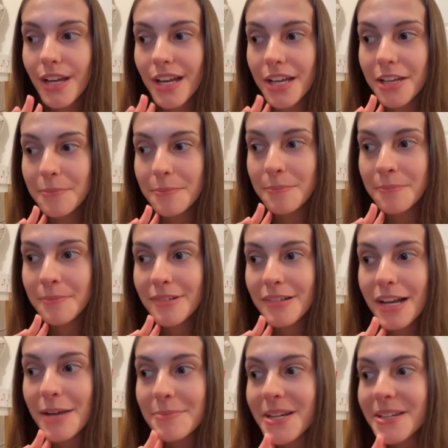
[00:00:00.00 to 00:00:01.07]
I'm
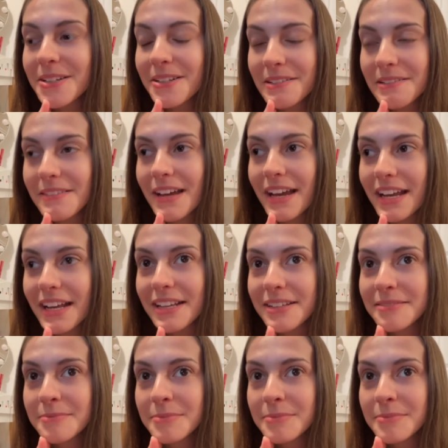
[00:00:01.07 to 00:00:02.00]
not going to lie.